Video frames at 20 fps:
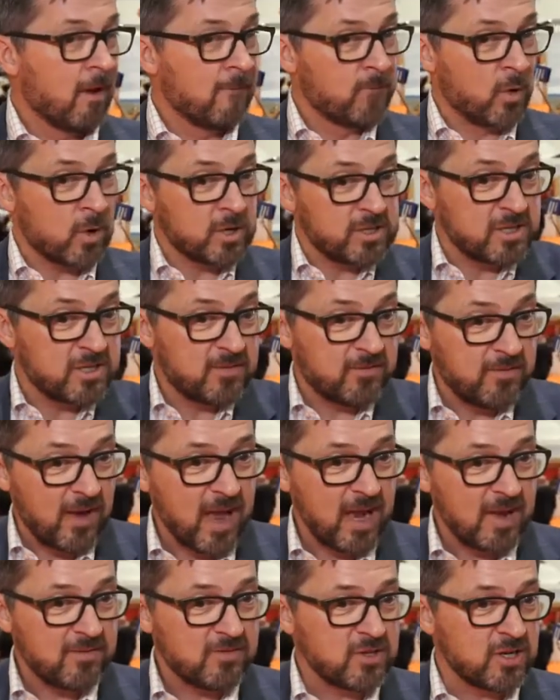Versus
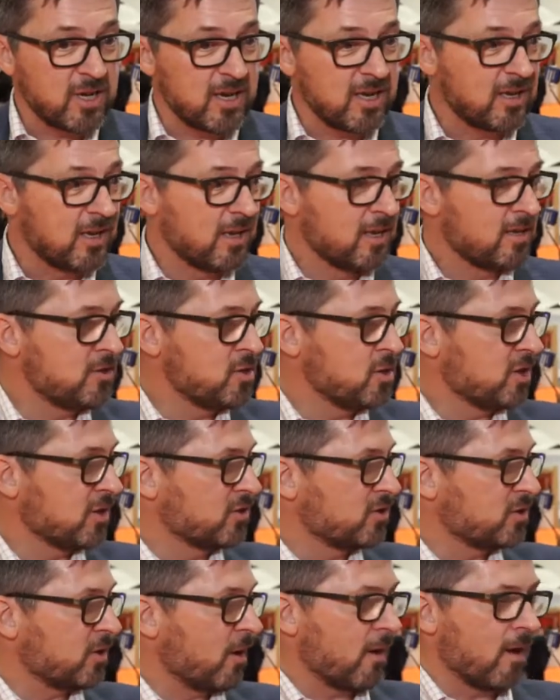5G, you can
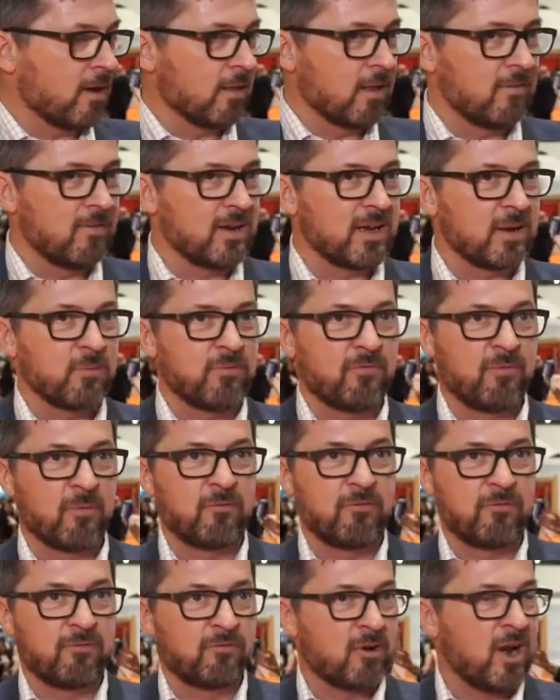start all over again
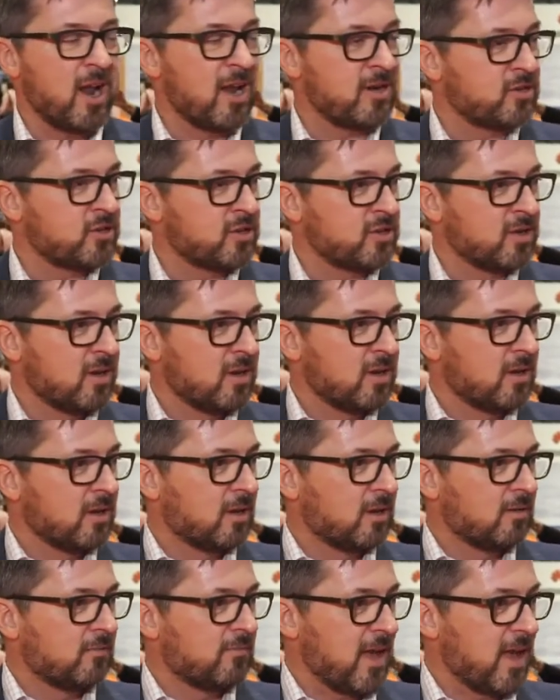from fresh
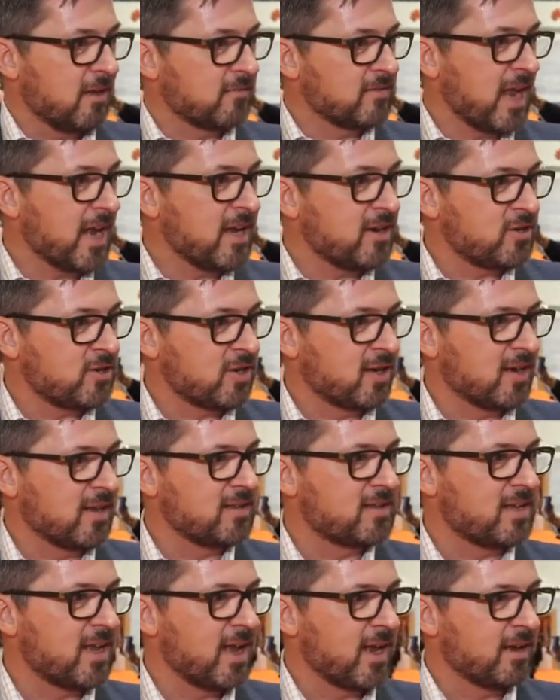foundation
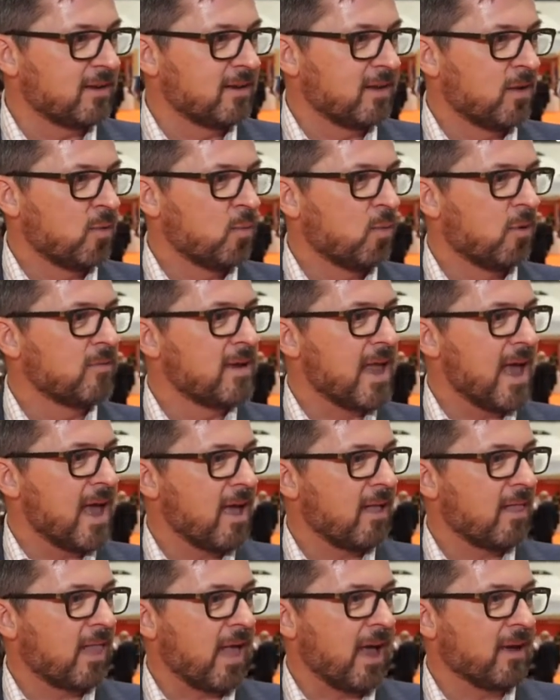and say, well,
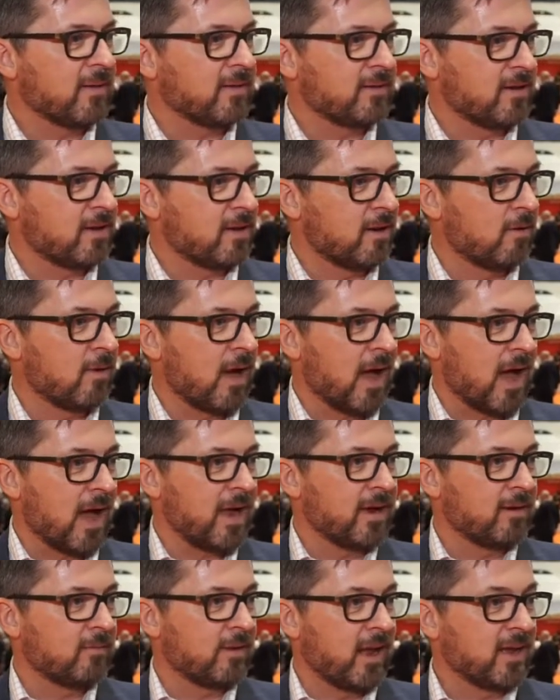now I
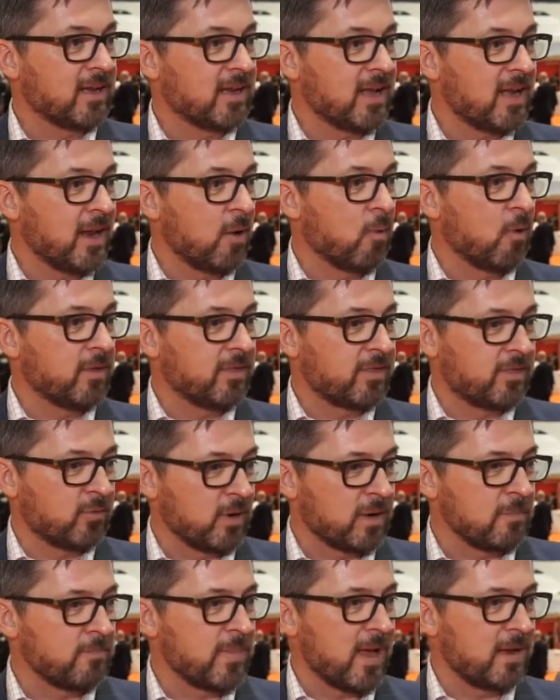want
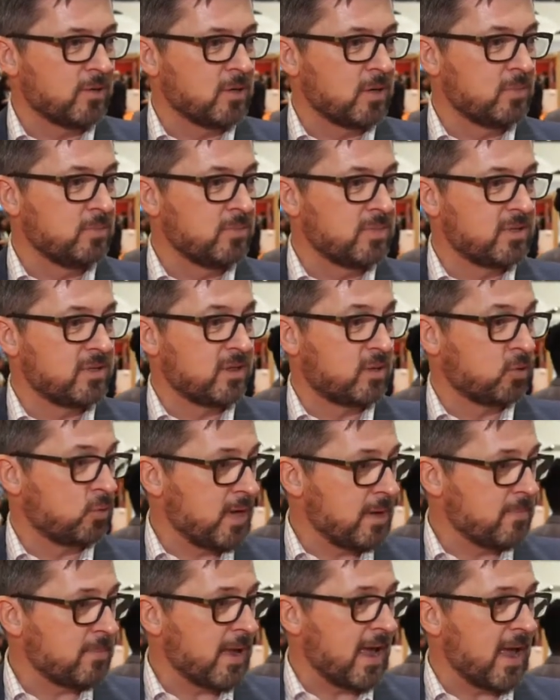3 bedrooms,
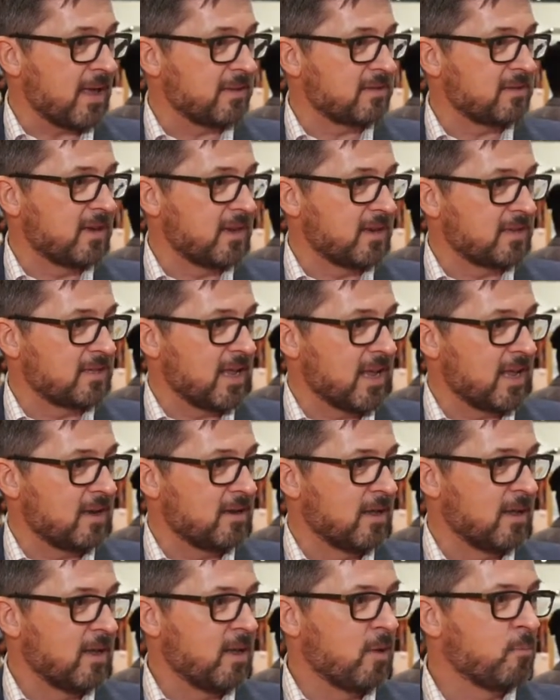3 baths and a den,
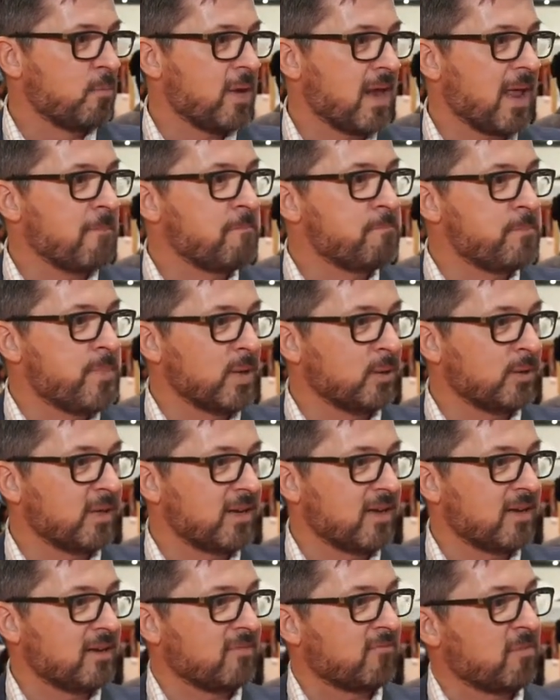but I'm
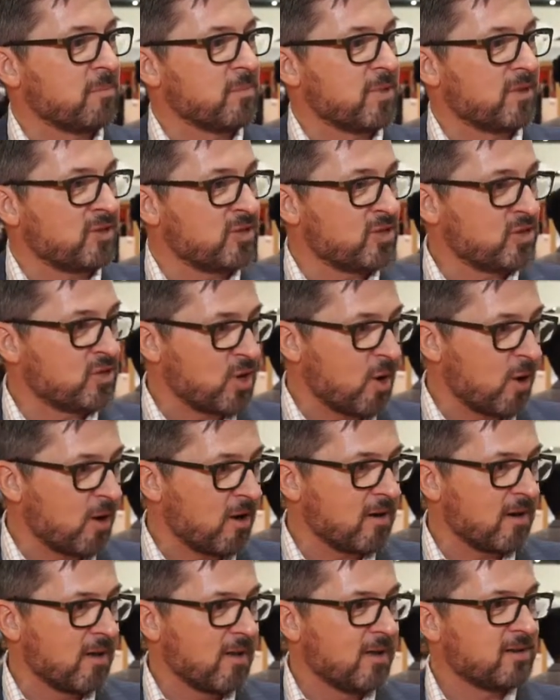building it from the
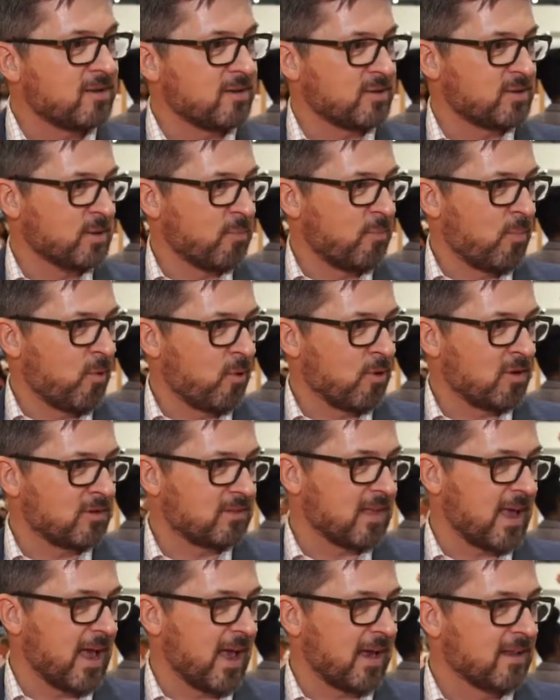start to
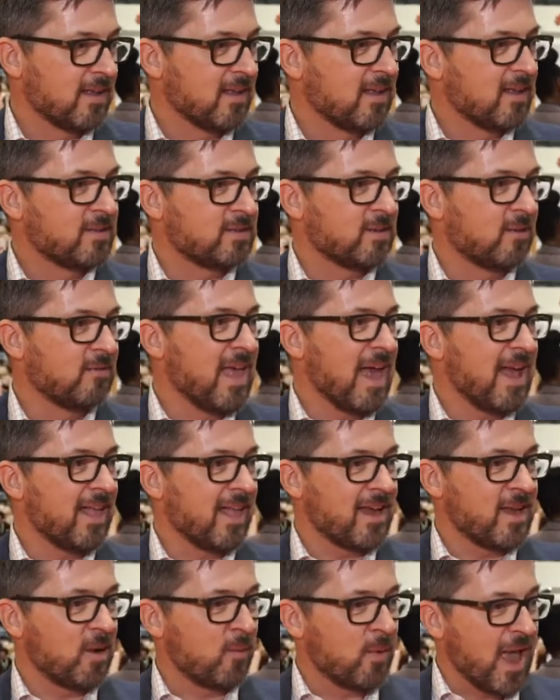support that. So now
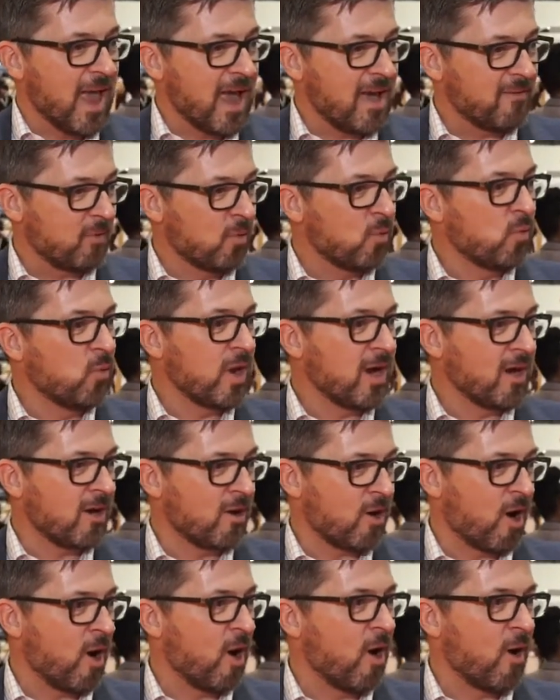I don't have a
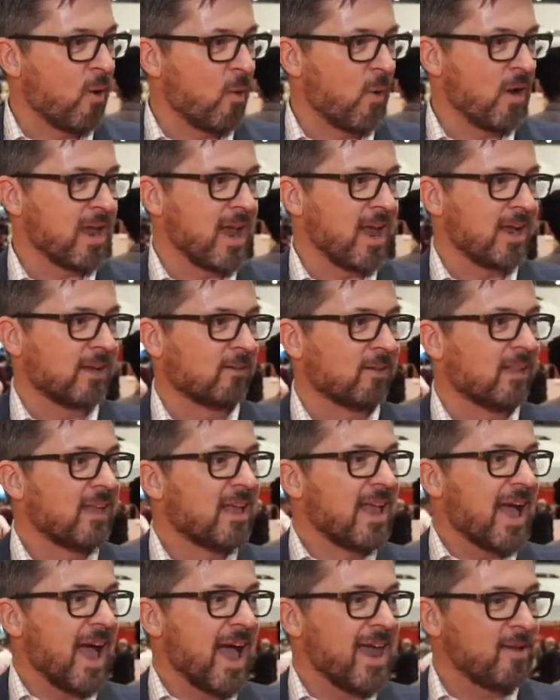weird hallway angle.
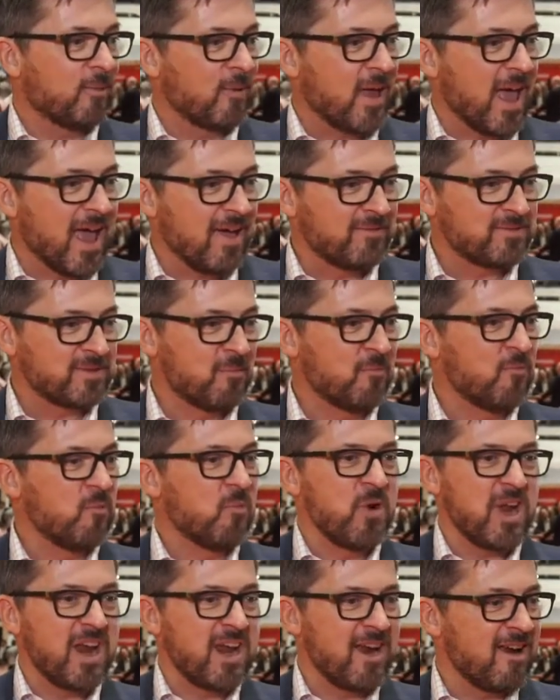I don't have
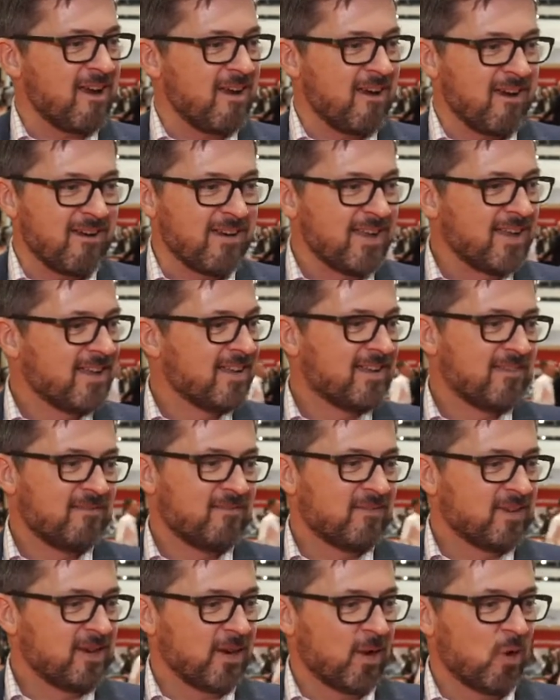some weird,
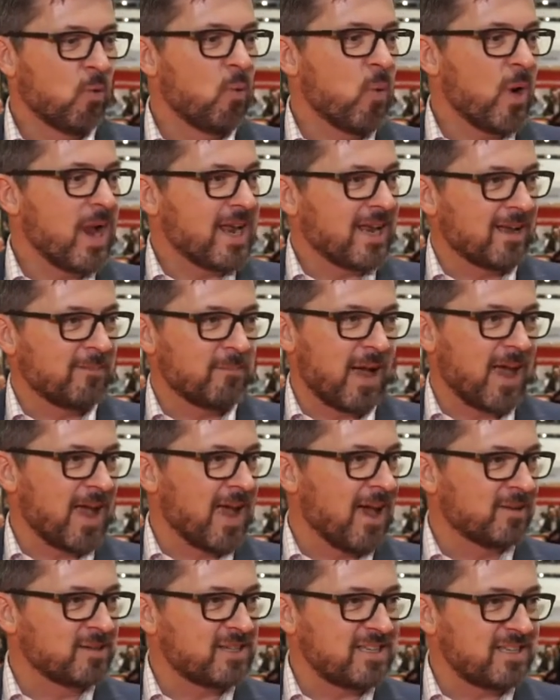wing in my
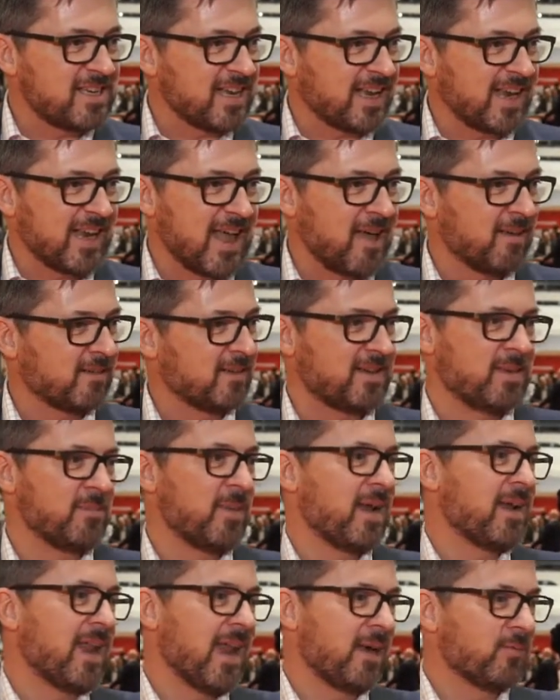house sticking out into
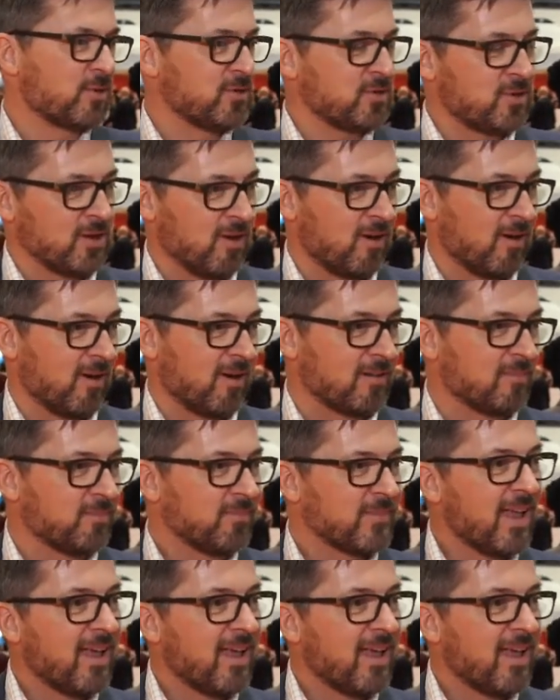my neighbor's yard.